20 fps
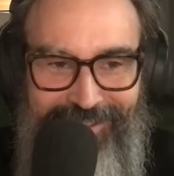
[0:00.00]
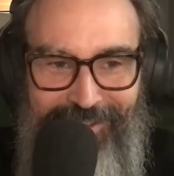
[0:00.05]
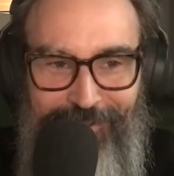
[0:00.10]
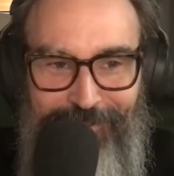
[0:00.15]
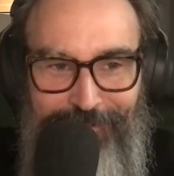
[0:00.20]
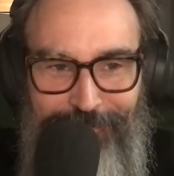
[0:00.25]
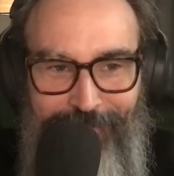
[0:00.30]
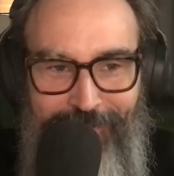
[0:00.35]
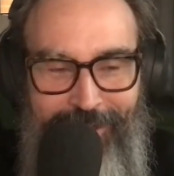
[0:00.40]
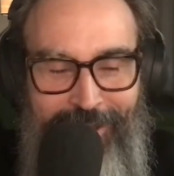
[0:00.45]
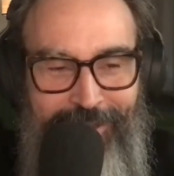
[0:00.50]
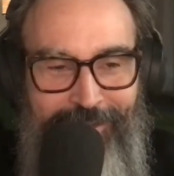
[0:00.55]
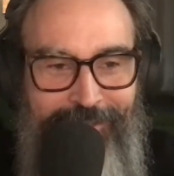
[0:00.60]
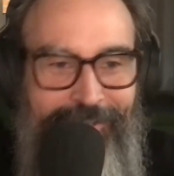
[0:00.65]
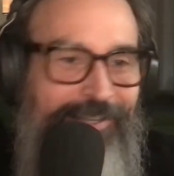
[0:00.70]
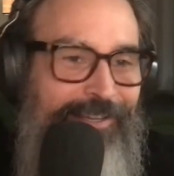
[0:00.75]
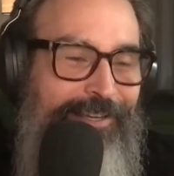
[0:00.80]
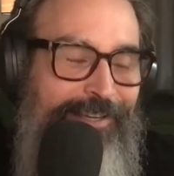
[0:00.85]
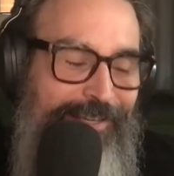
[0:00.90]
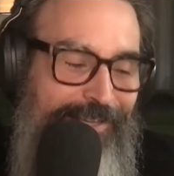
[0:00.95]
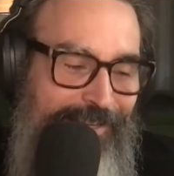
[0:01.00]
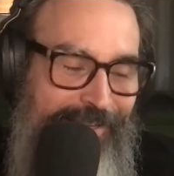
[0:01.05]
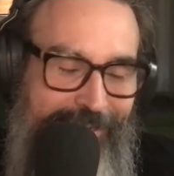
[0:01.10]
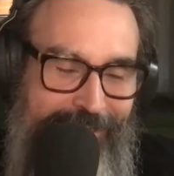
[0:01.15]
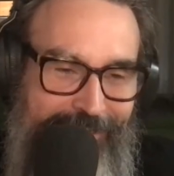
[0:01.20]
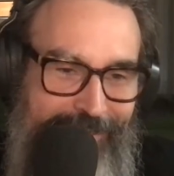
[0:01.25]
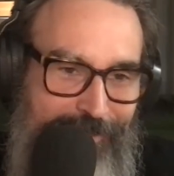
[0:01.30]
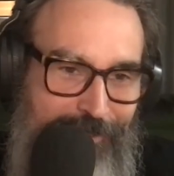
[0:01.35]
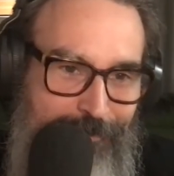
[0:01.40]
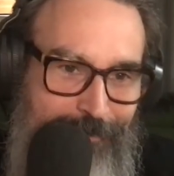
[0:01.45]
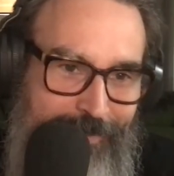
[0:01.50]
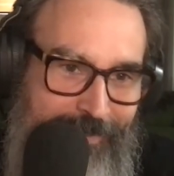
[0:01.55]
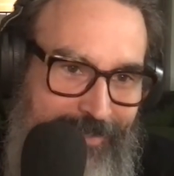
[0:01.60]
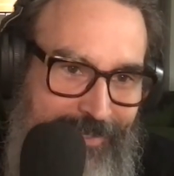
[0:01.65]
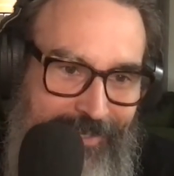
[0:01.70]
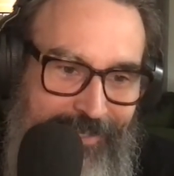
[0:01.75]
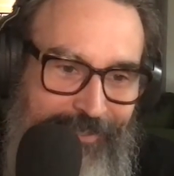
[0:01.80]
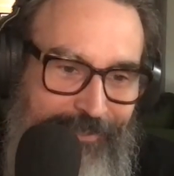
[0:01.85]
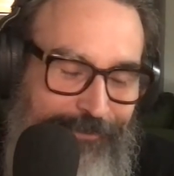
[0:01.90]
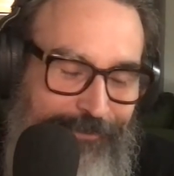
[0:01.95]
health fad. Eating humans.